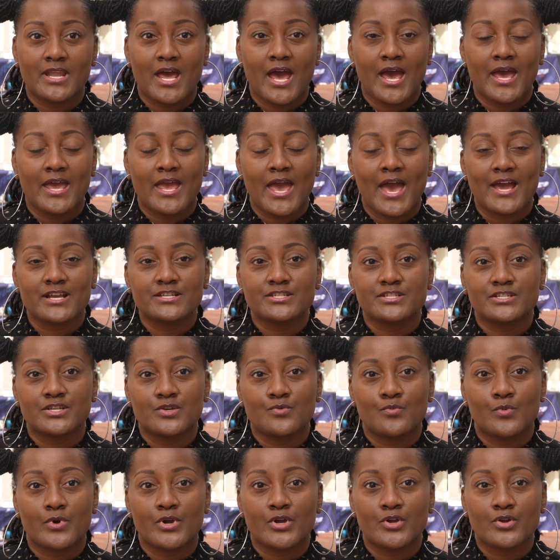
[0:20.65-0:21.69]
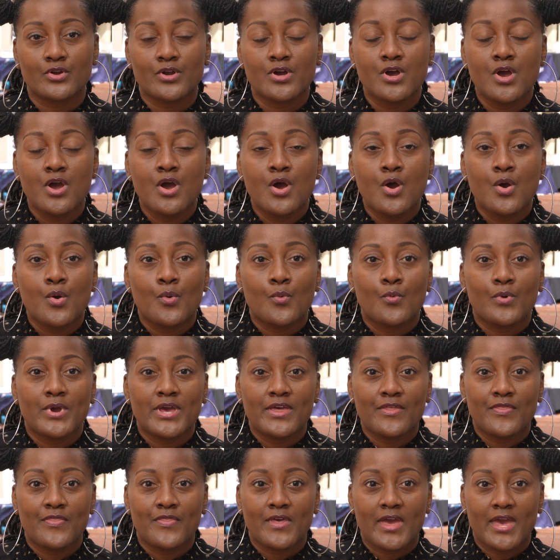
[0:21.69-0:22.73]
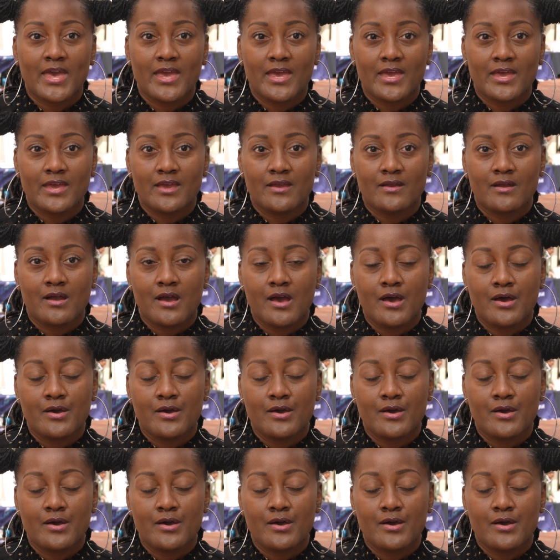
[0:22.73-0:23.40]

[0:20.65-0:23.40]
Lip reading: I actually work with a